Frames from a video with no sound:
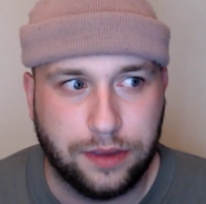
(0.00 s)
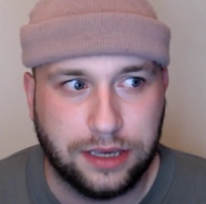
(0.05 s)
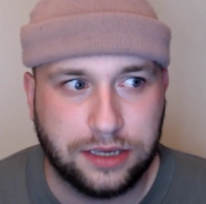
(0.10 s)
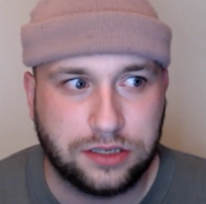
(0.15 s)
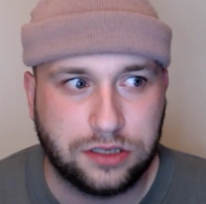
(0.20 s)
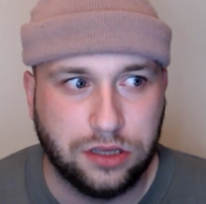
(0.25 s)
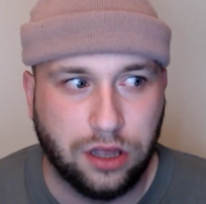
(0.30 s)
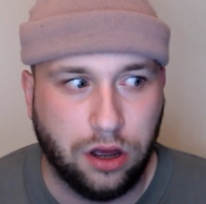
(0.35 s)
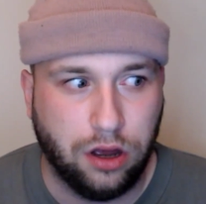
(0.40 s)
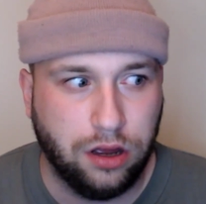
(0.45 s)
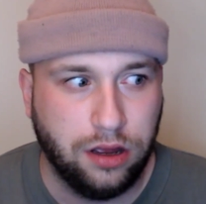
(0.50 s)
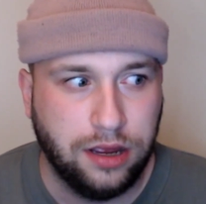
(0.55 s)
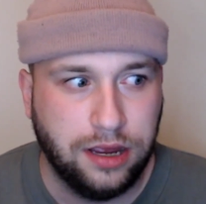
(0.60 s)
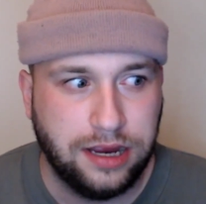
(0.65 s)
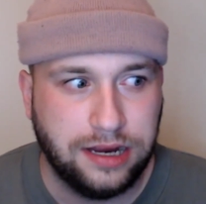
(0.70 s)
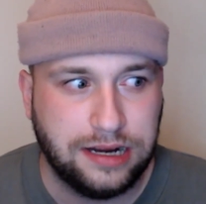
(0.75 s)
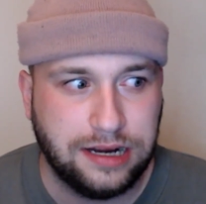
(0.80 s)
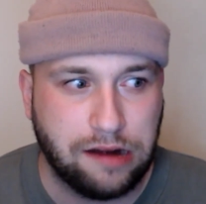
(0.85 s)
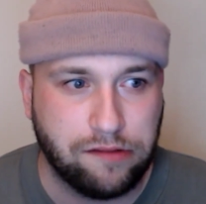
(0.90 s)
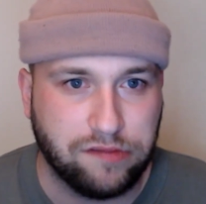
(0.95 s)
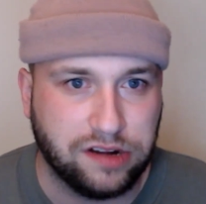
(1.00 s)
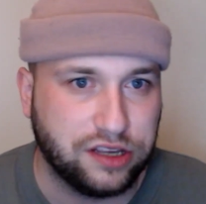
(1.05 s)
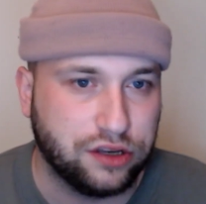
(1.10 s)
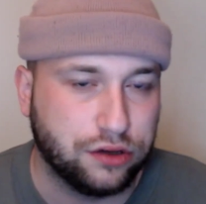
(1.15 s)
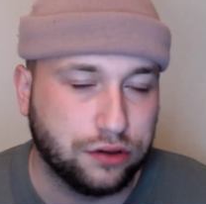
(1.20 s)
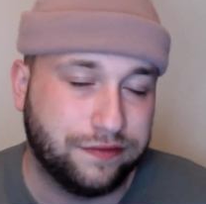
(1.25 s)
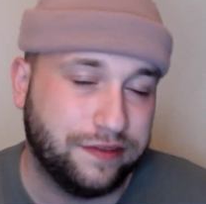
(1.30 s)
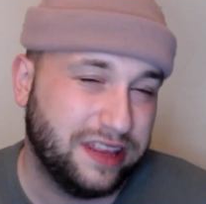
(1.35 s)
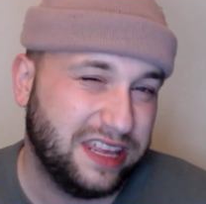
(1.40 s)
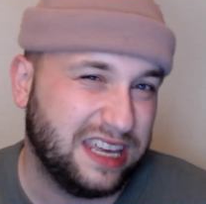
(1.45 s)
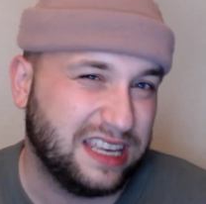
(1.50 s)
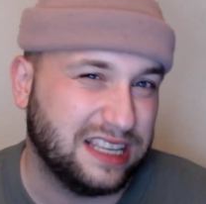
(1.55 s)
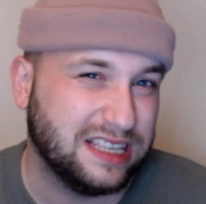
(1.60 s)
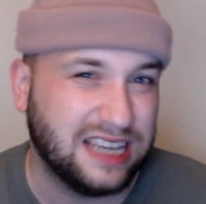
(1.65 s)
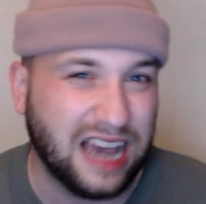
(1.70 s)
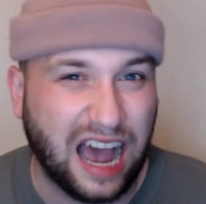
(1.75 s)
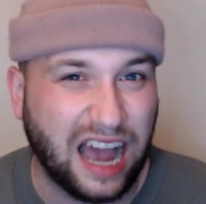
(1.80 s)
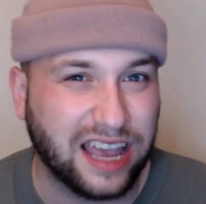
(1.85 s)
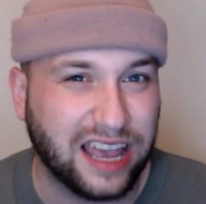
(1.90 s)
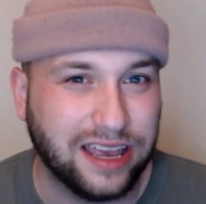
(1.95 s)
It's not inherently good for the
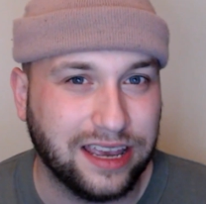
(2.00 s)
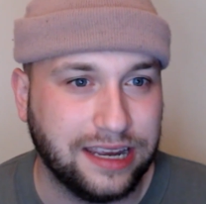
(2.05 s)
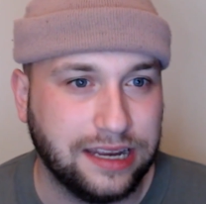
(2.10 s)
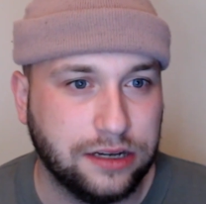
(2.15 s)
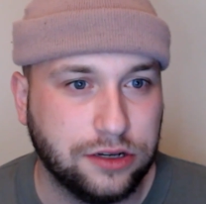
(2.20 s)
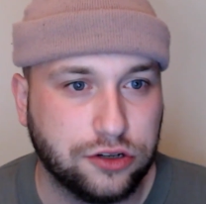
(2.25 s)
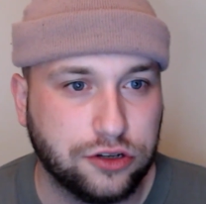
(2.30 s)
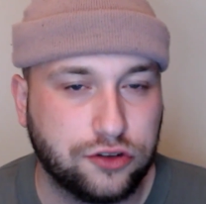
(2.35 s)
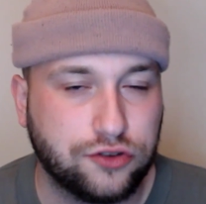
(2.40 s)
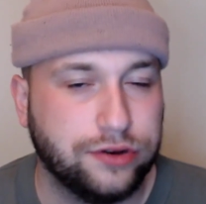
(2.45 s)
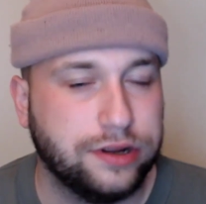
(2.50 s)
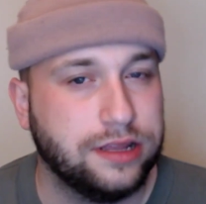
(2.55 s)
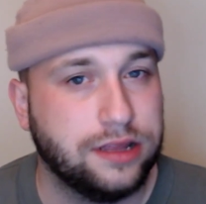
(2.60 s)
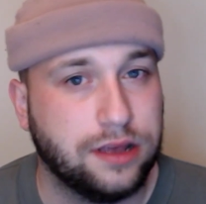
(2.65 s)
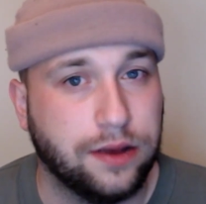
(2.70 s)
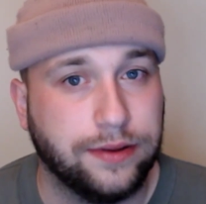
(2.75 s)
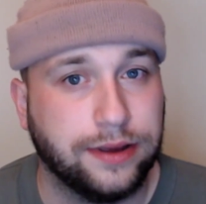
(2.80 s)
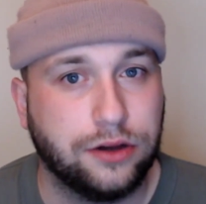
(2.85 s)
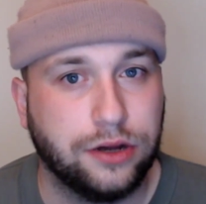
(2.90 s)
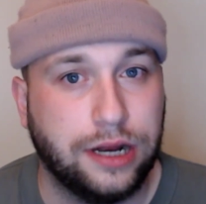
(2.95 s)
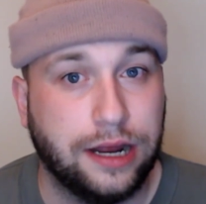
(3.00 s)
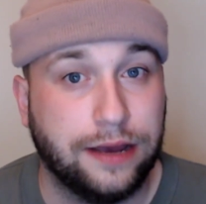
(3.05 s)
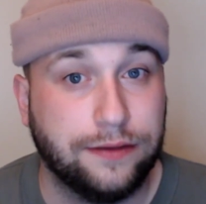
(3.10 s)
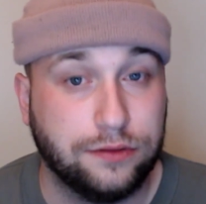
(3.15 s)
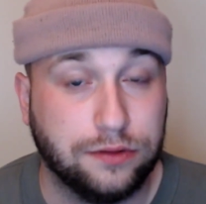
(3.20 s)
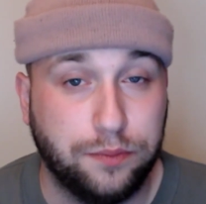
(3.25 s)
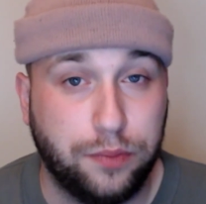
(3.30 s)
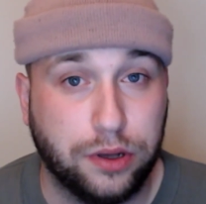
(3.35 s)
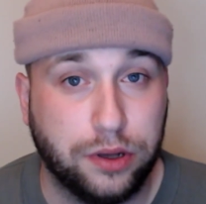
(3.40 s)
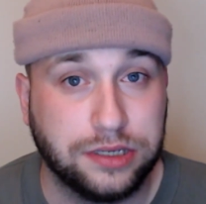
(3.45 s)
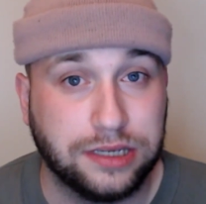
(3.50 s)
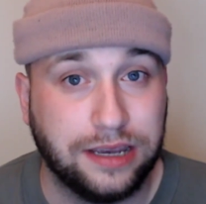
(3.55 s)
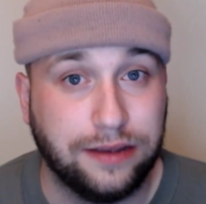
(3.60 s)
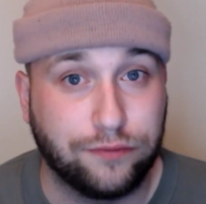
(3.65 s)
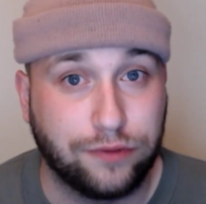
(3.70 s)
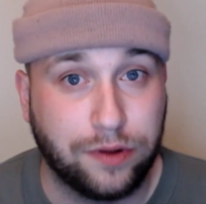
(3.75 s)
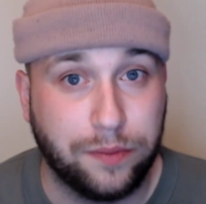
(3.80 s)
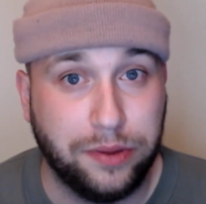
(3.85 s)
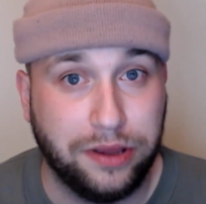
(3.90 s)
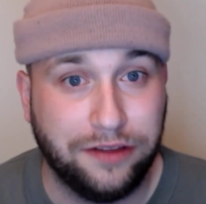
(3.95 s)
entire industry, though it could have some
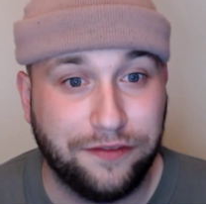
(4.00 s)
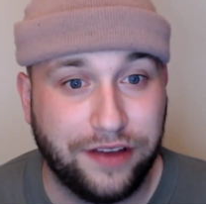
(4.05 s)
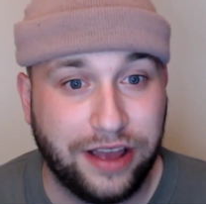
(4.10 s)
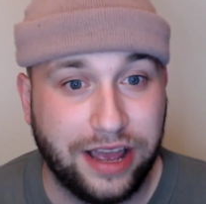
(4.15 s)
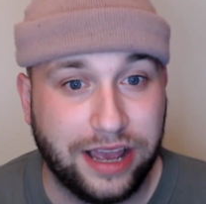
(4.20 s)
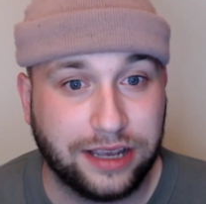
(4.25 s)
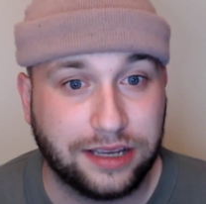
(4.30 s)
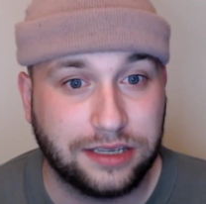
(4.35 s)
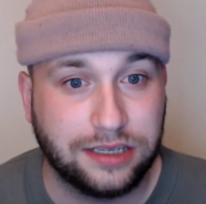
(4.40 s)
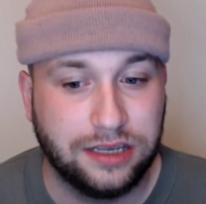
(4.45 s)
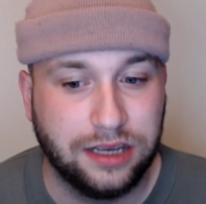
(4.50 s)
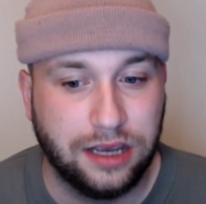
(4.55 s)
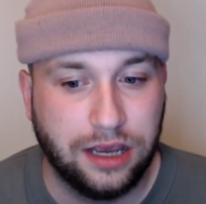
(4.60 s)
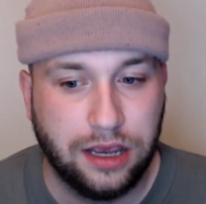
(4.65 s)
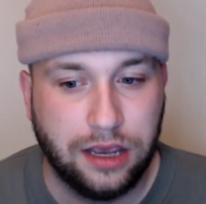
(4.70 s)
positive ripple effects.